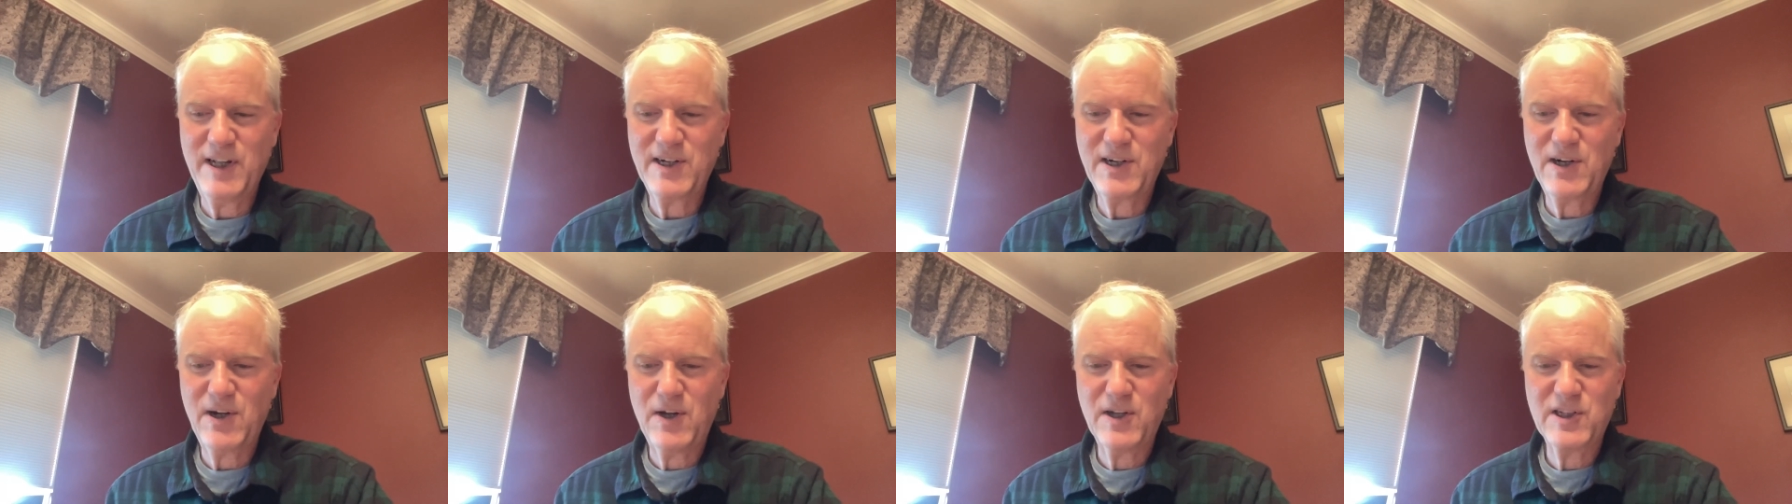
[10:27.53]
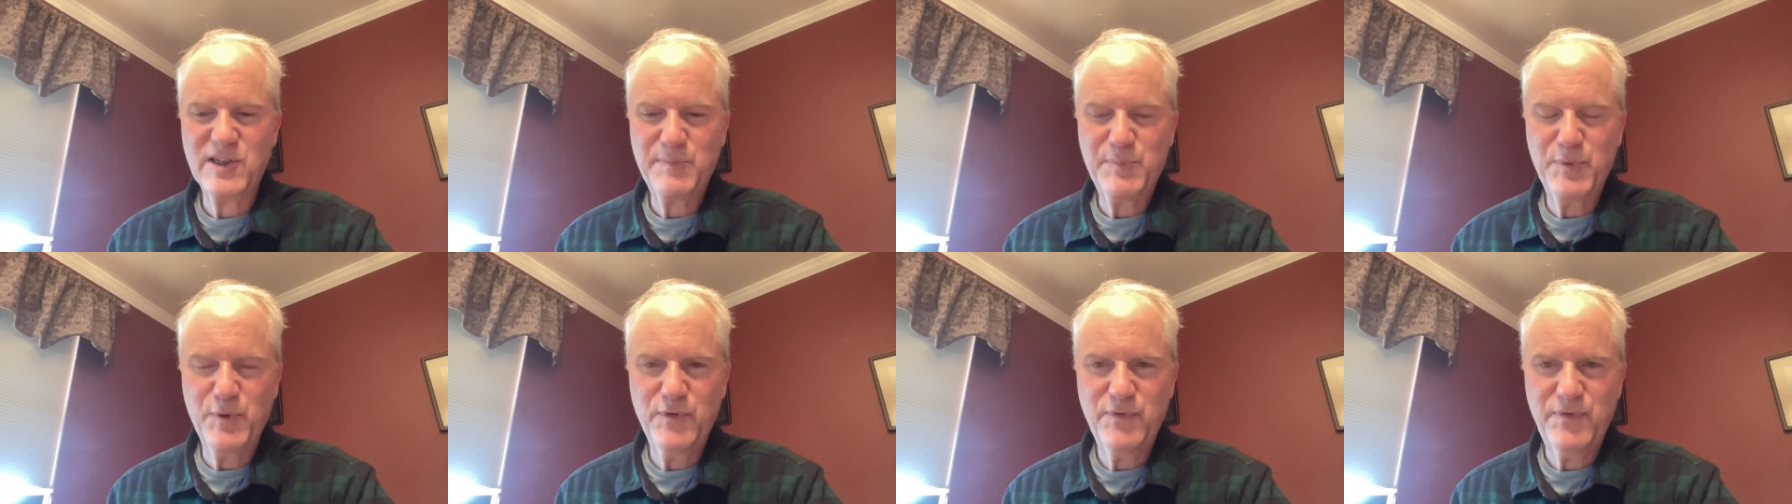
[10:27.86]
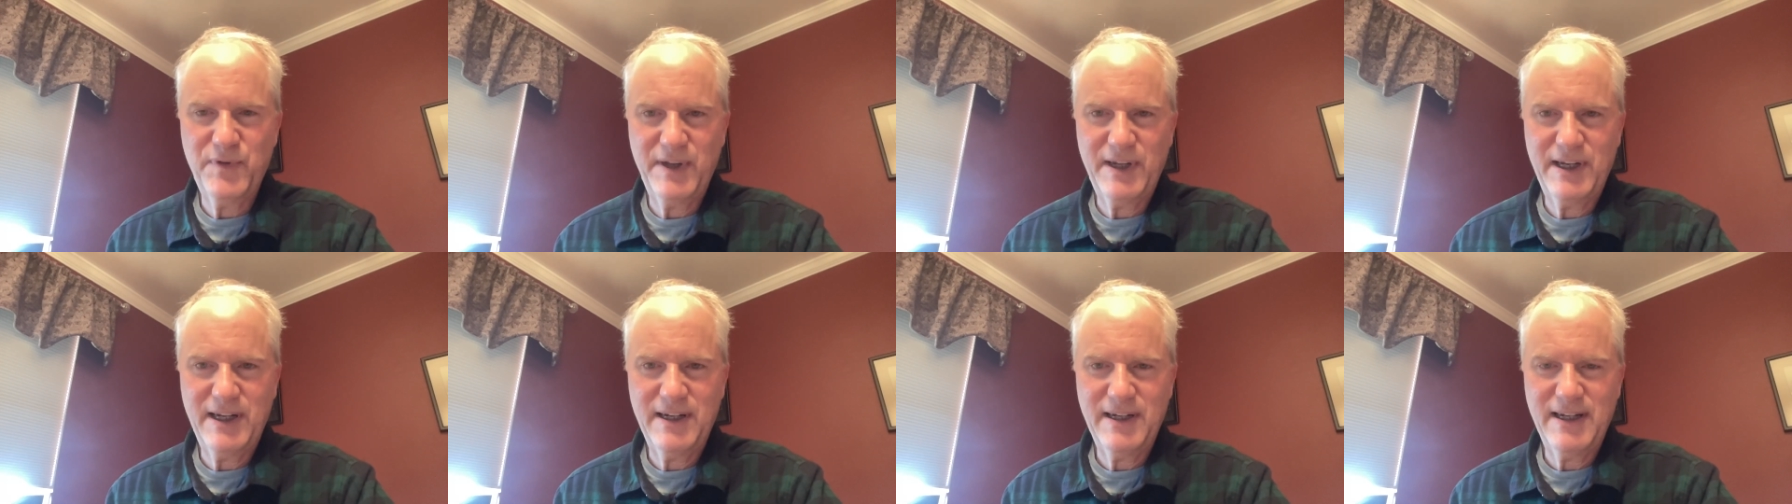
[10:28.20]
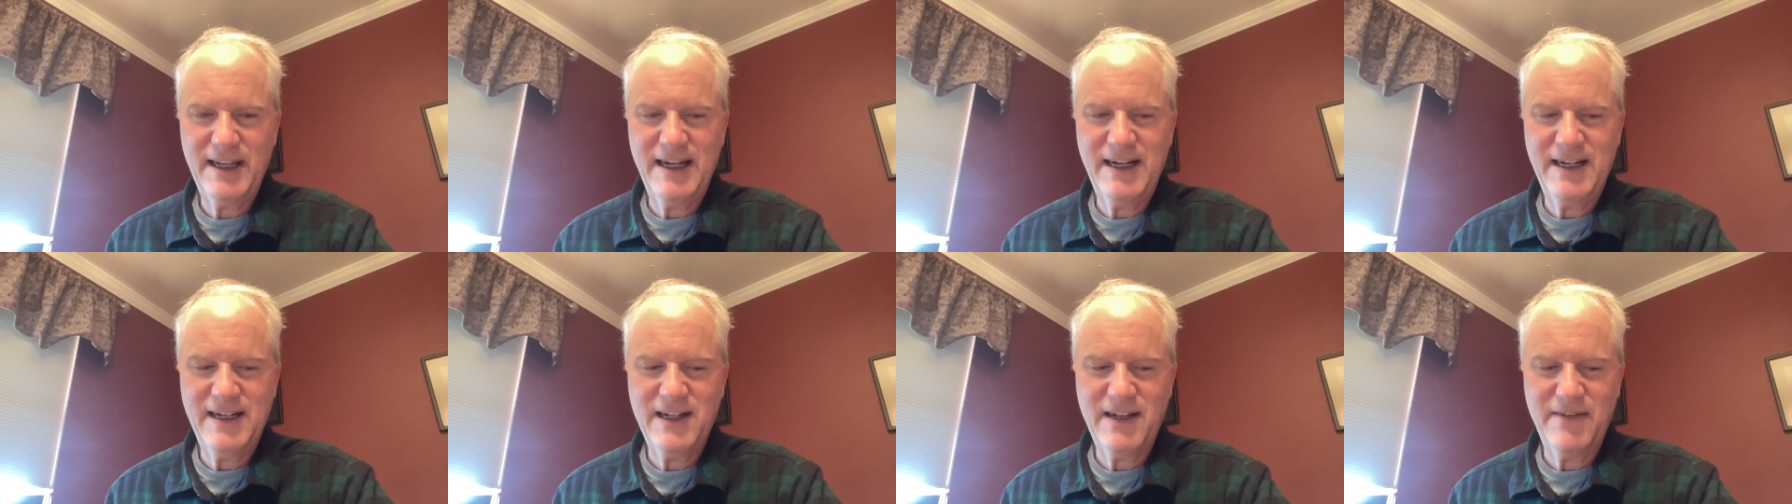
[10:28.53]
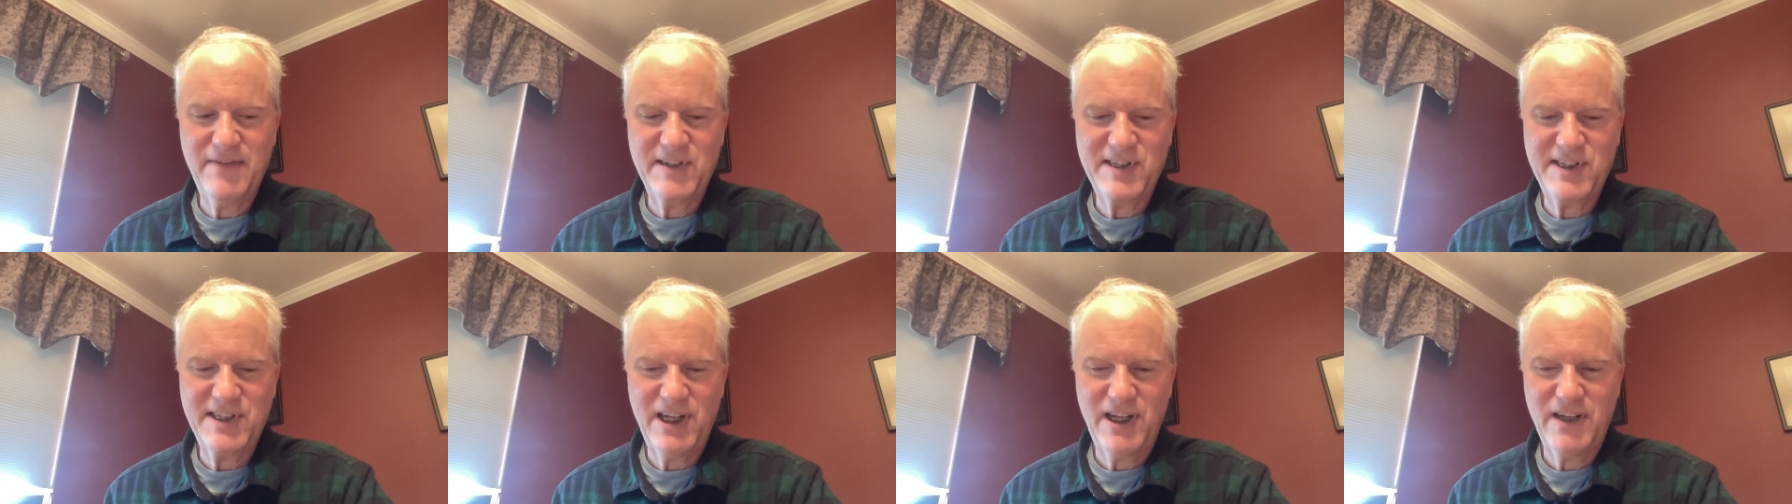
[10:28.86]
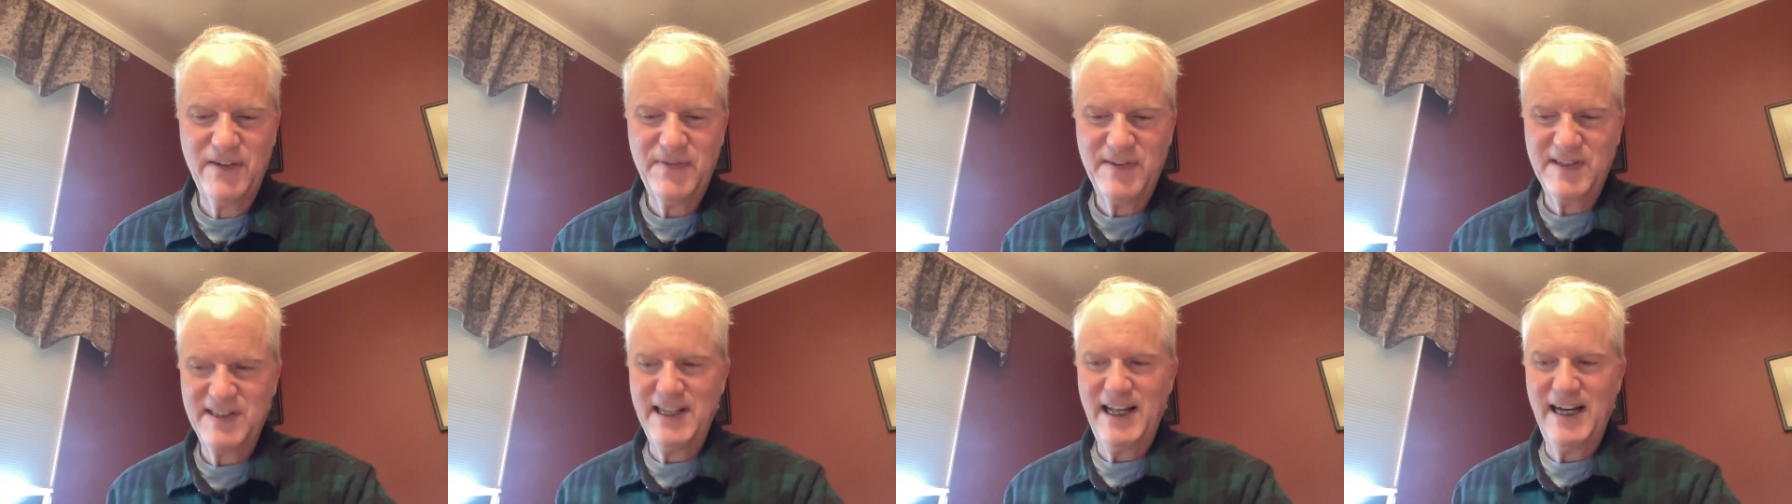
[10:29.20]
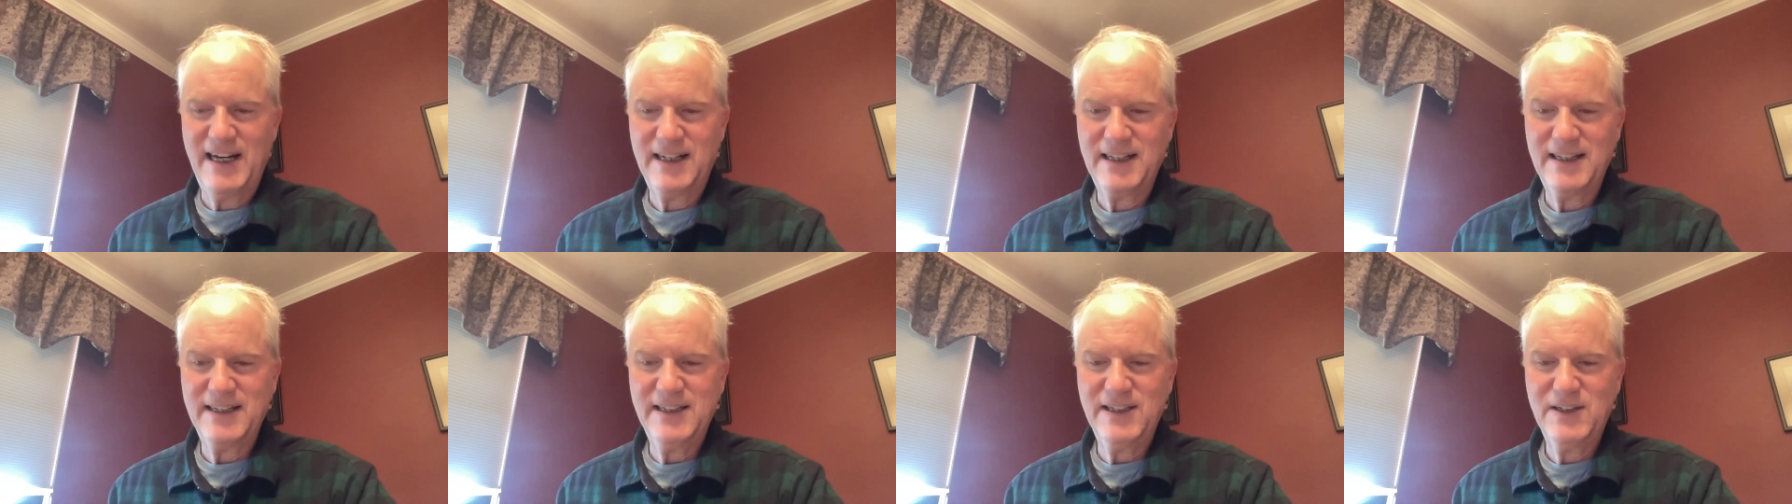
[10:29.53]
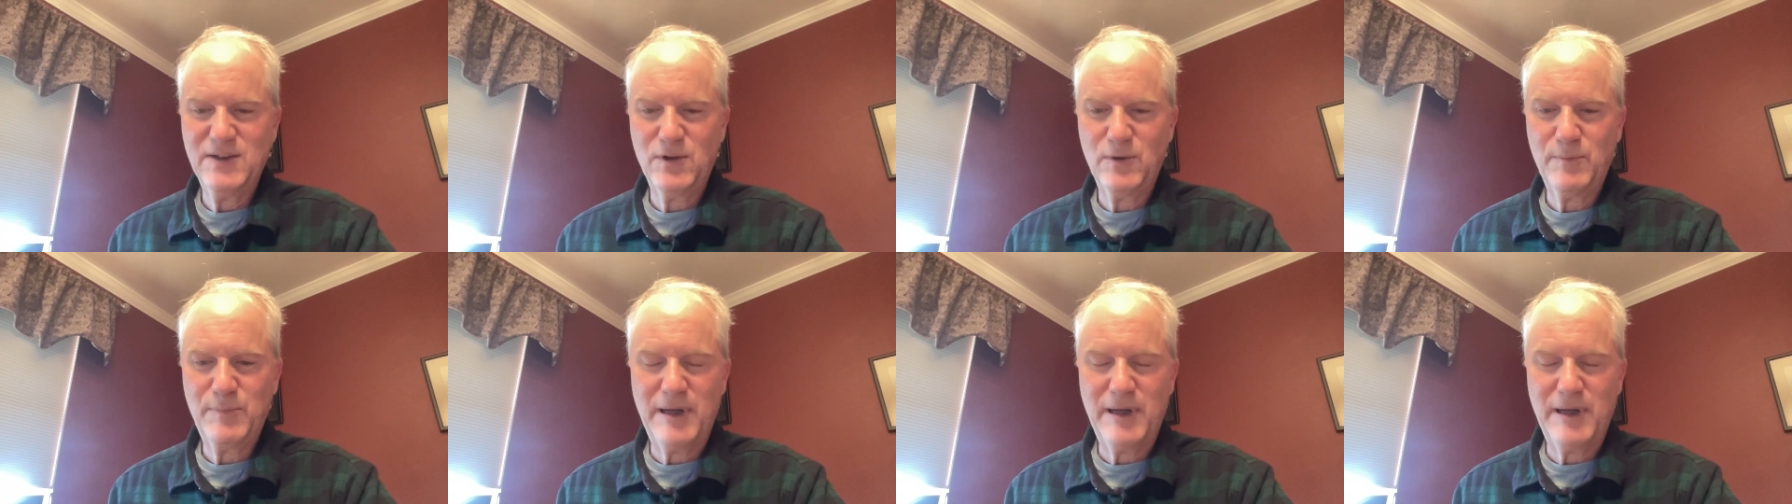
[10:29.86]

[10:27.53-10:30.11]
call spoofing in and of itself is not illegal.